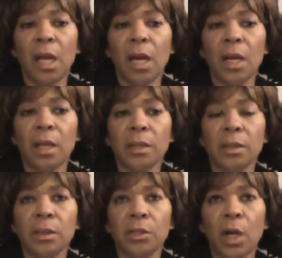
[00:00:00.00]
It
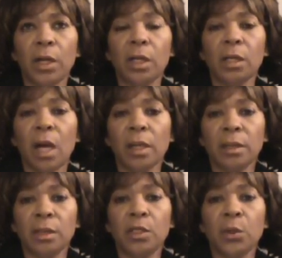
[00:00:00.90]
started on
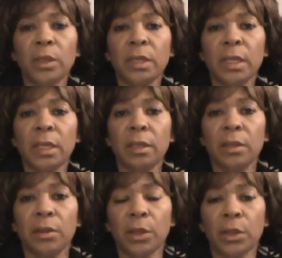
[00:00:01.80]
August the
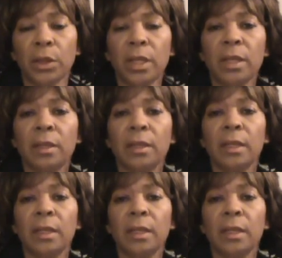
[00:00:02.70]
23rd,